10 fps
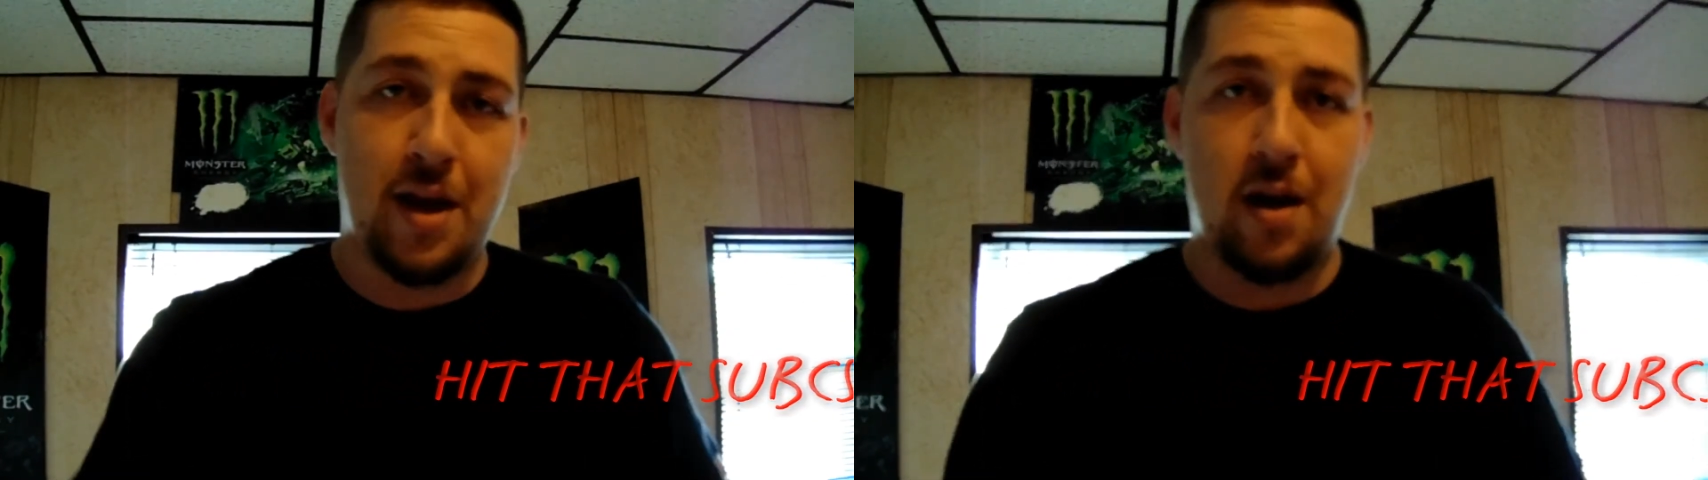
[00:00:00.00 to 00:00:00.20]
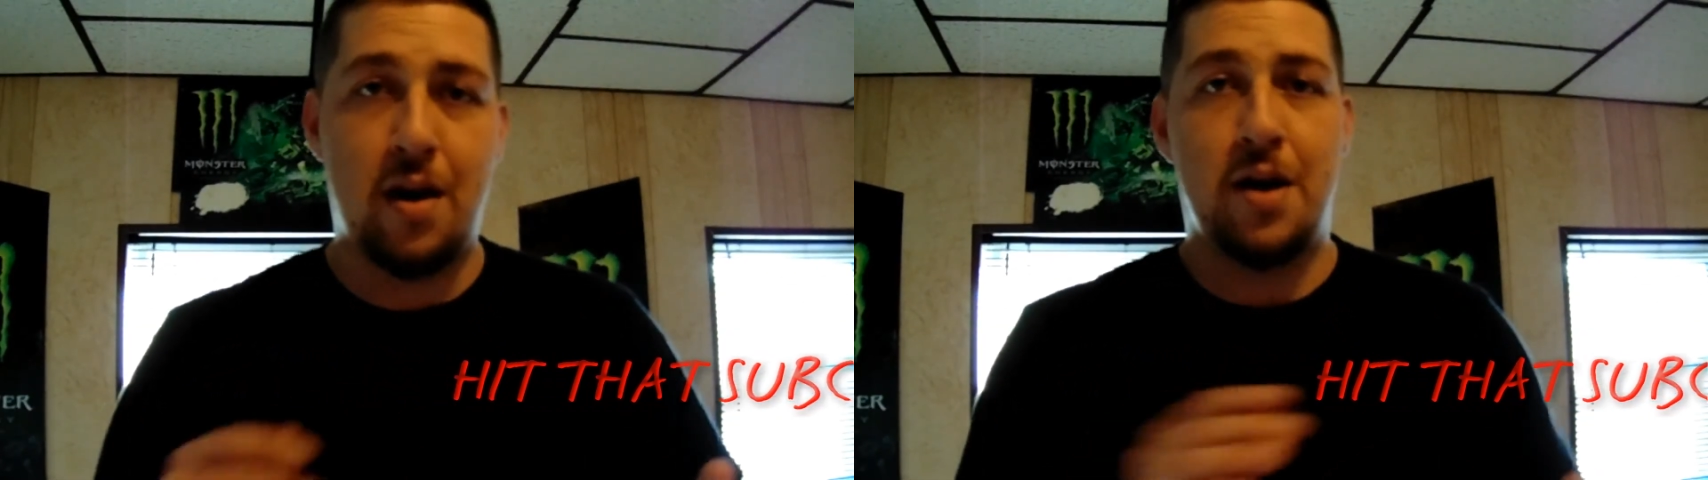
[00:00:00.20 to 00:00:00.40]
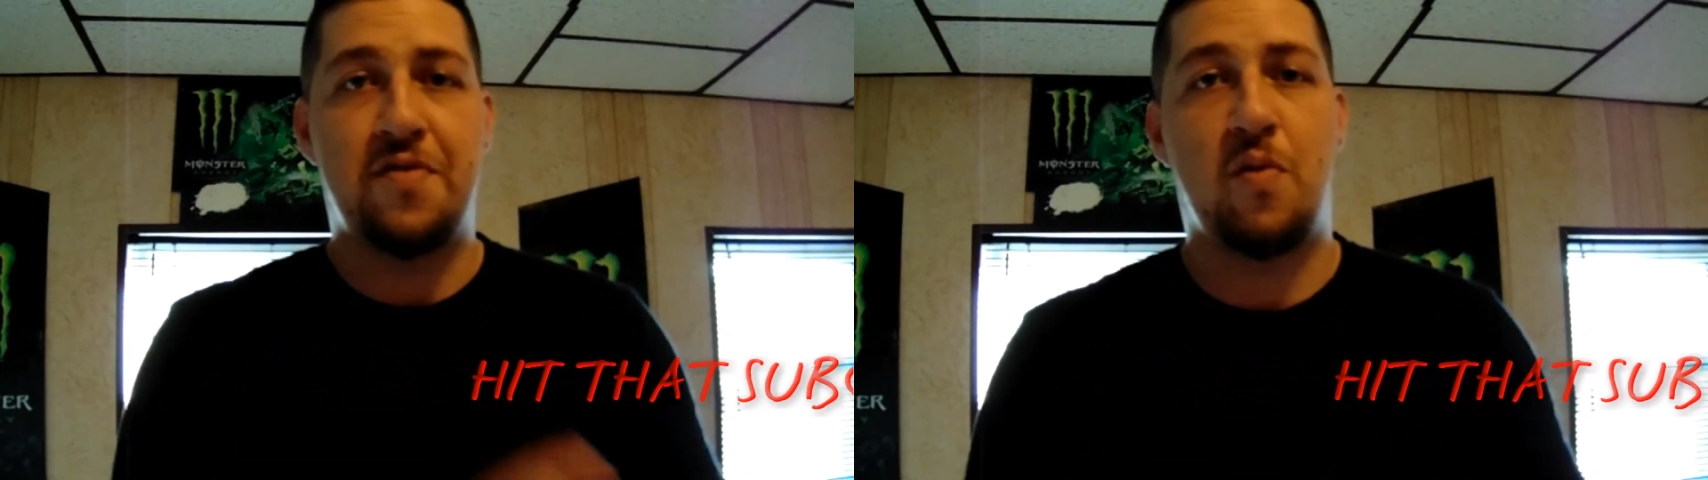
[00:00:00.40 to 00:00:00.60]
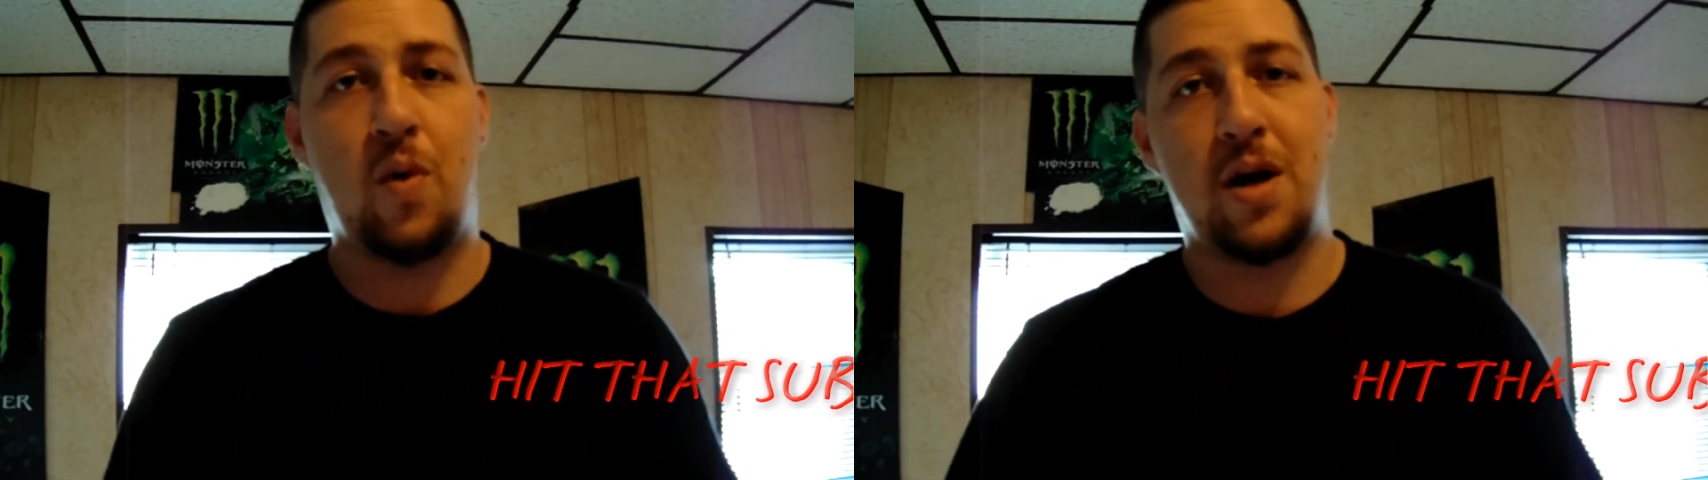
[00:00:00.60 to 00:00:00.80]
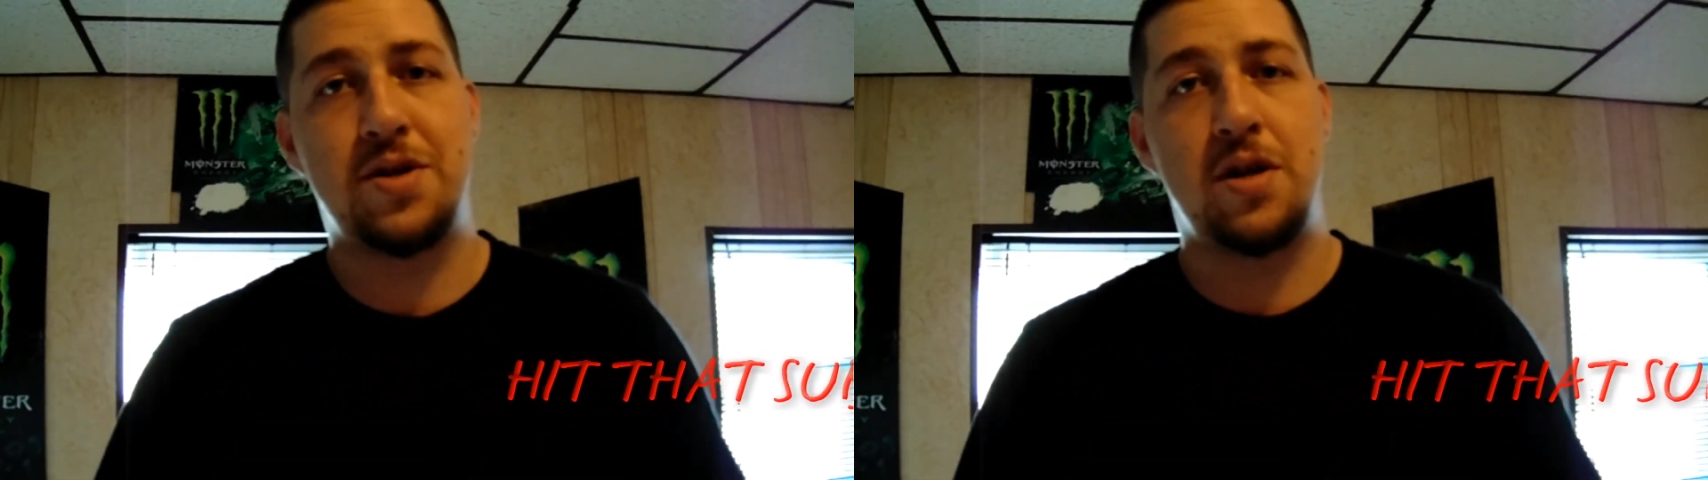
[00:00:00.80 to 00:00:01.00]
thank you guys for
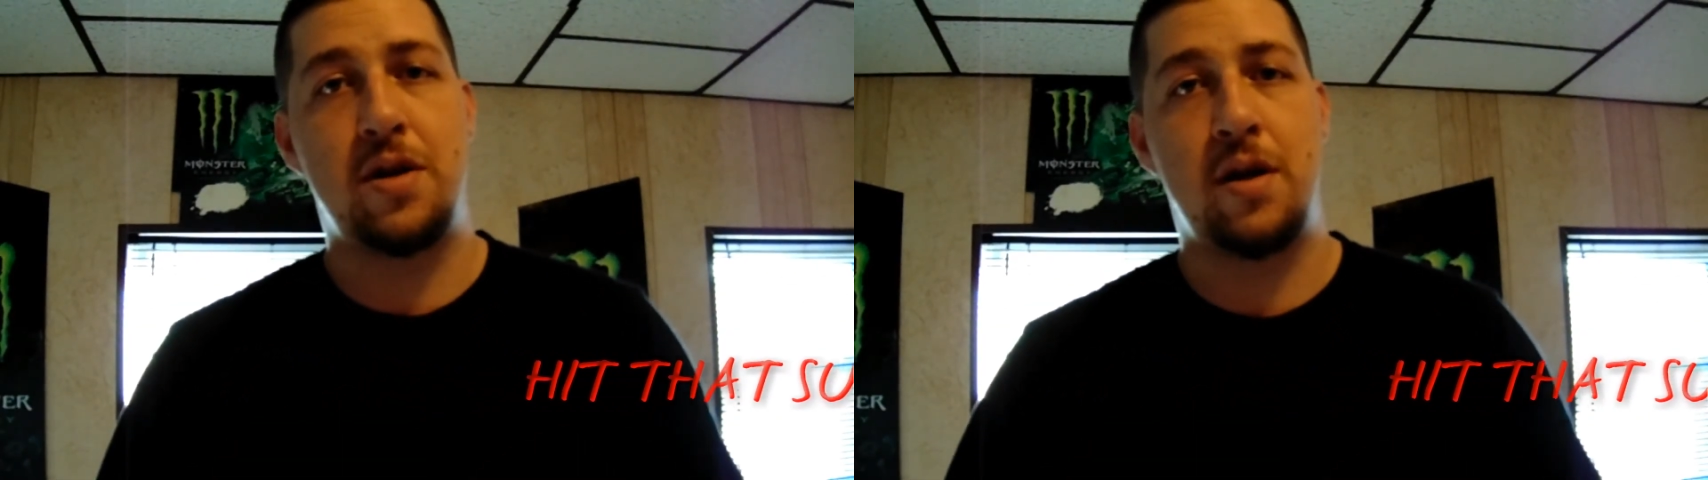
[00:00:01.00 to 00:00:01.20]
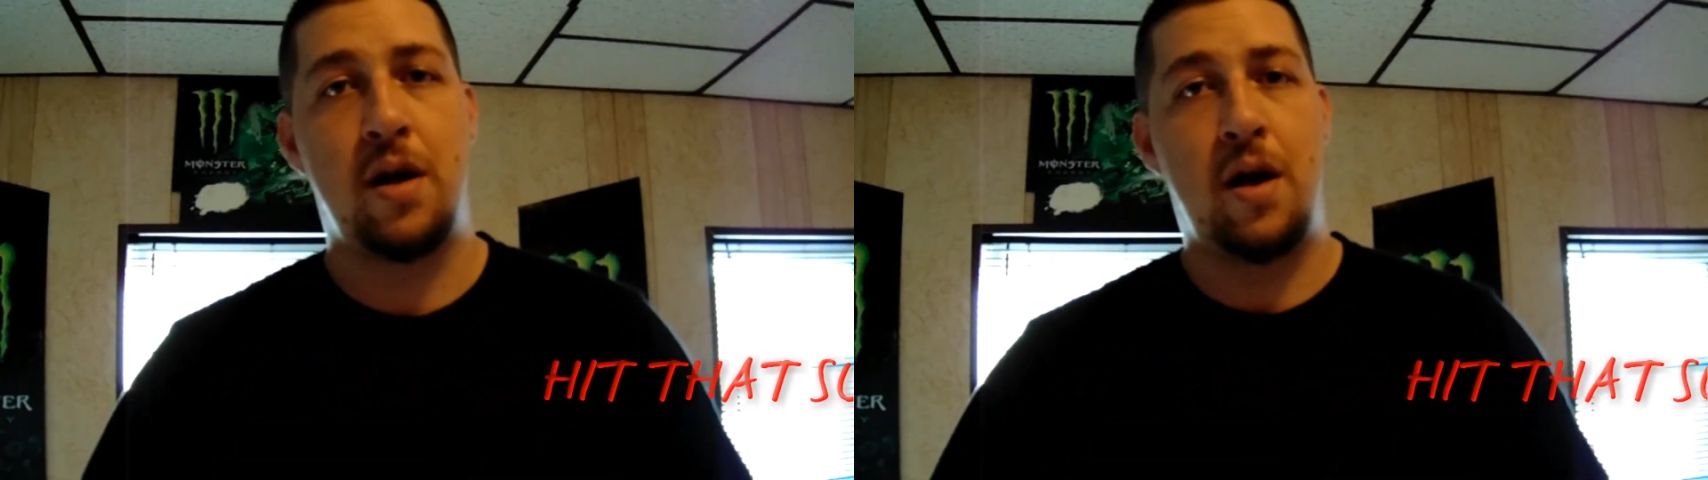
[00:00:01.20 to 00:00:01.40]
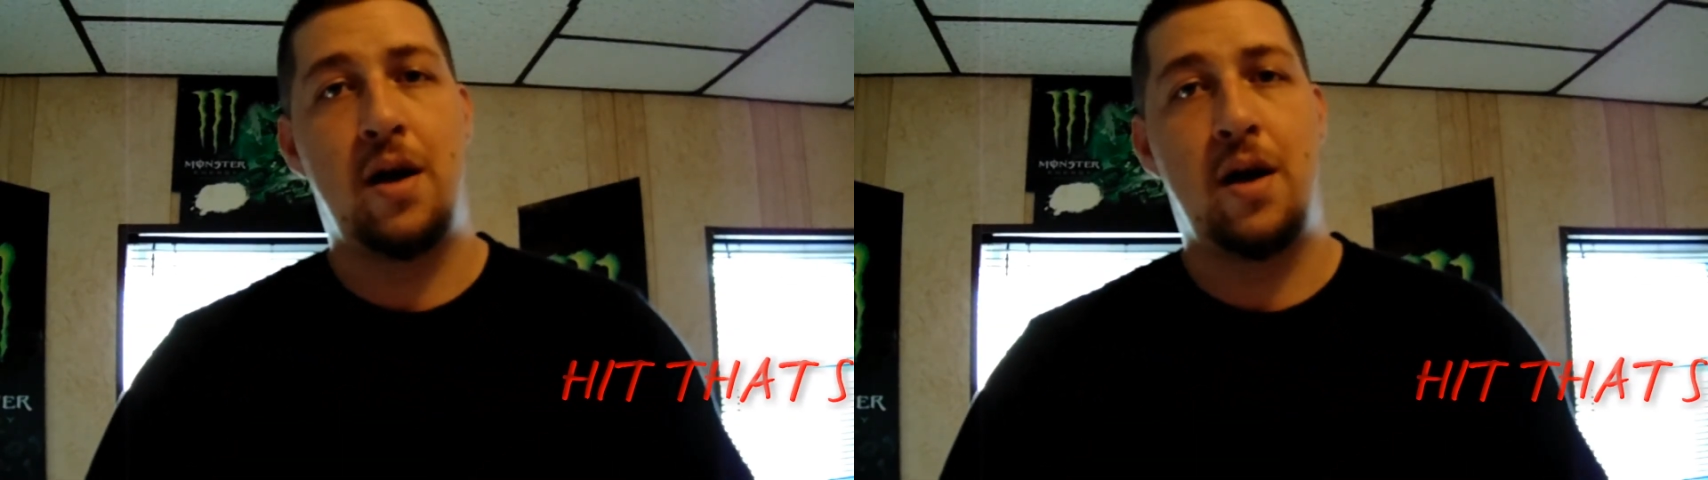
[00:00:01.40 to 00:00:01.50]
watching,